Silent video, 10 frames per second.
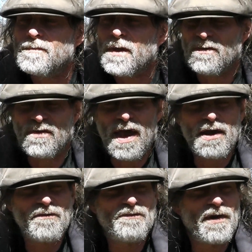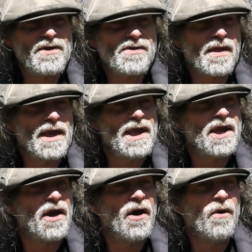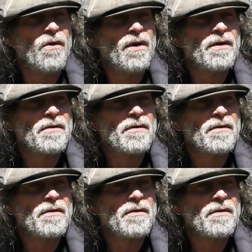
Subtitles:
to sacrifice the ego